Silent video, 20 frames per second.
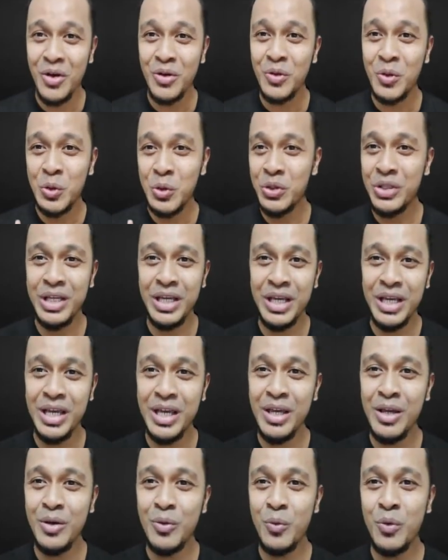
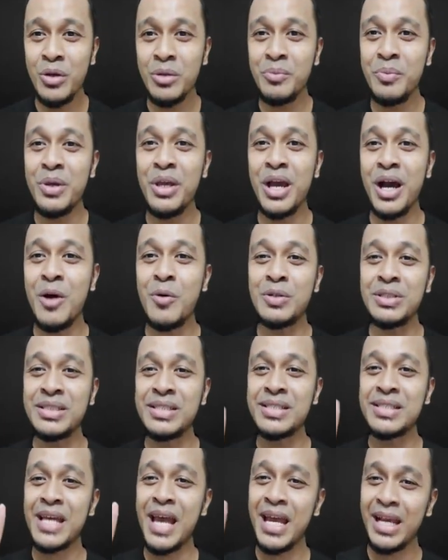today will be our
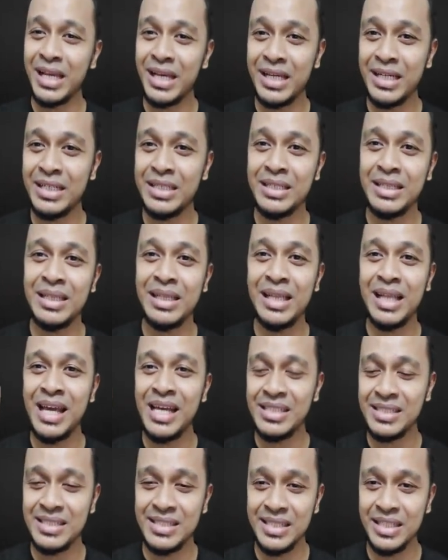second
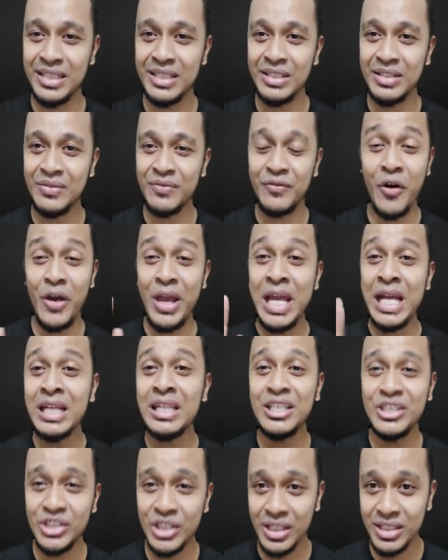lesson for
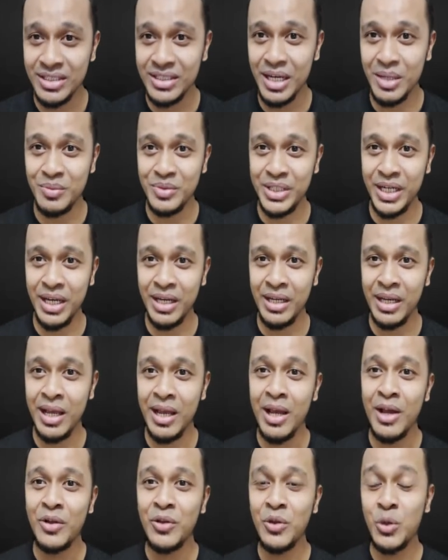English subject
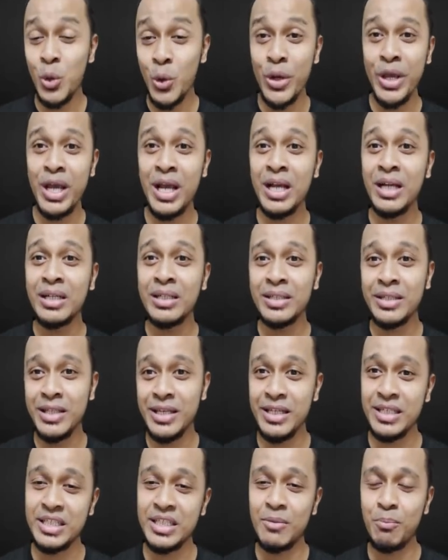doing
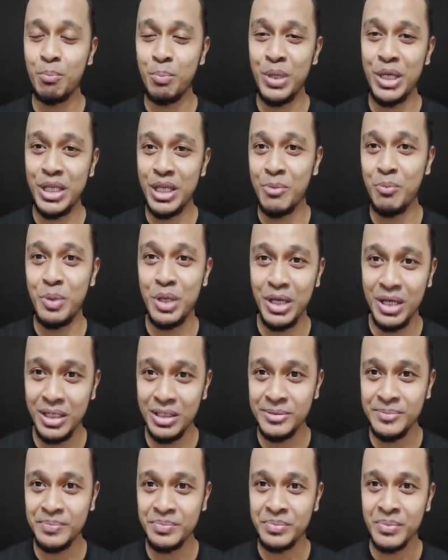this Pdpr.